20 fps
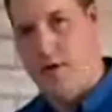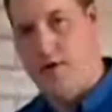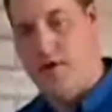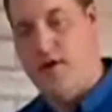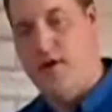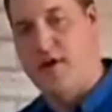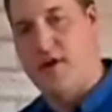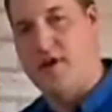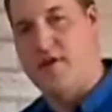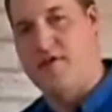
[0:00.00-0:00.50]

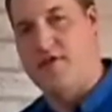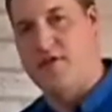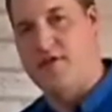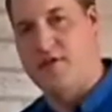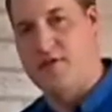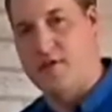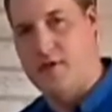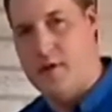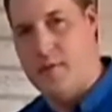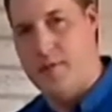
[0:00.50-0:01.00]
ability to
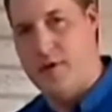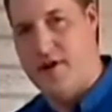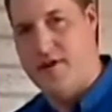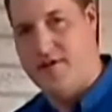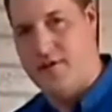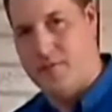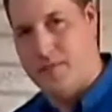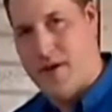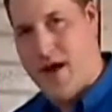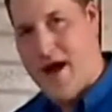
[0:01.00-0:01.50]
consistently
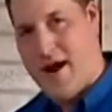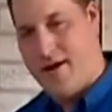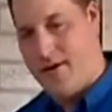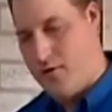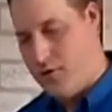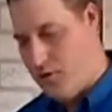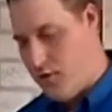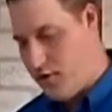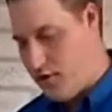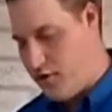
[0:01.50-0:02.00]
place a
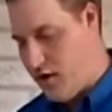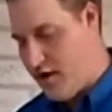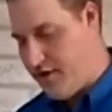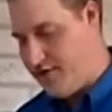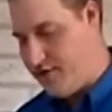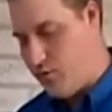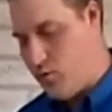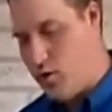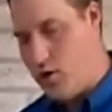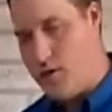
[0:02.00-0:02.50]
pocket hole
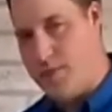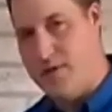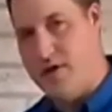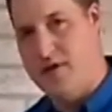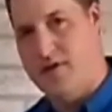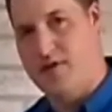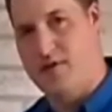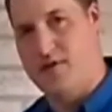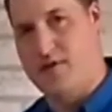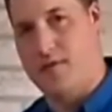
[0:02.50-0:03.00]
across a
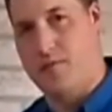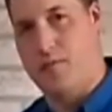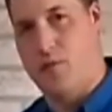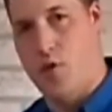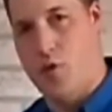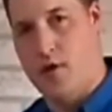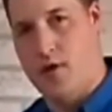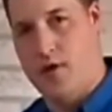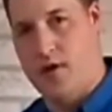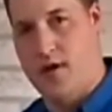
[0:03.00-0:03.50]
workpiece is
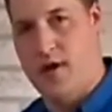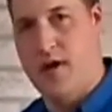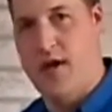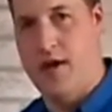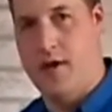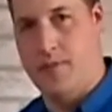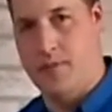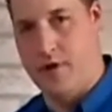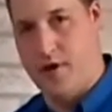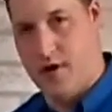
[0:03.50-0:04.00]
important in
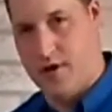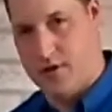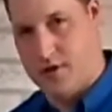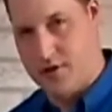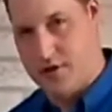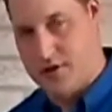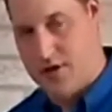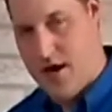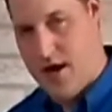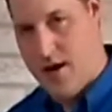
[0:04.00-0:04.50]
any
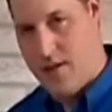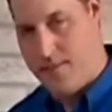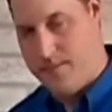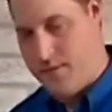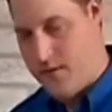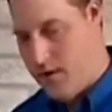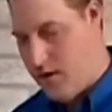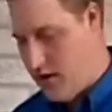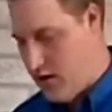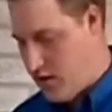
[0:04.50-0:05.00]
production shop.
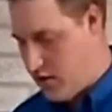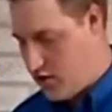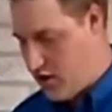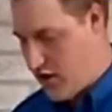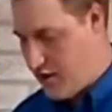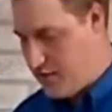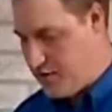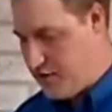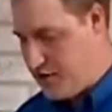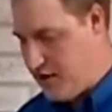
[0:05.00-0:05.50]

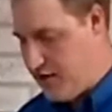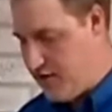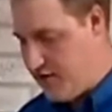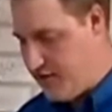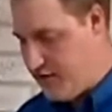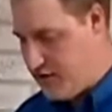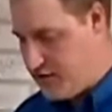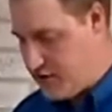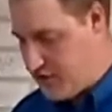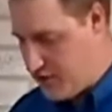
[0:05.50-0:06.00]
Kreg
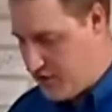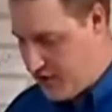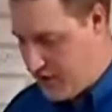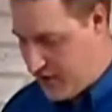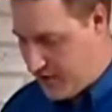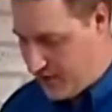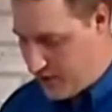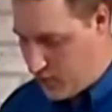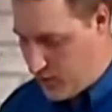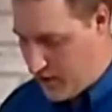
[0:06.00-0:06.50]
machines feature
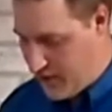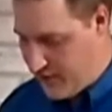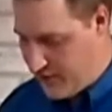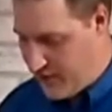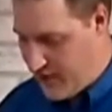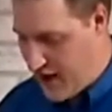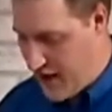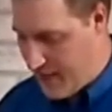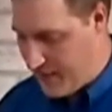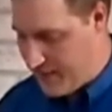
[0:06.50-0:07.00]
unique swing
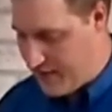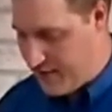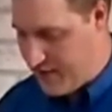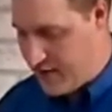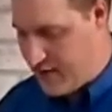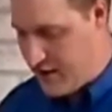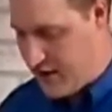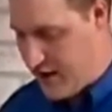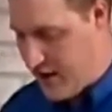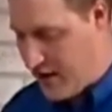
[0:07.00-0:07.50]
stops
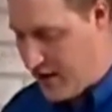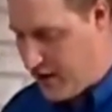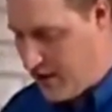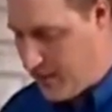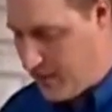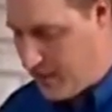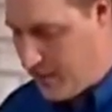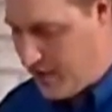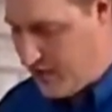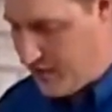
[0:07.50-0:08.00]
that allow you
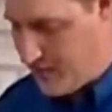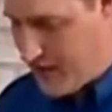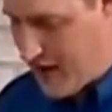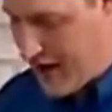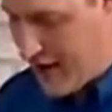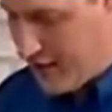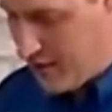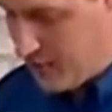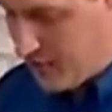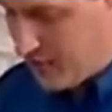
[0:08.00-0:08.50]
to place pocket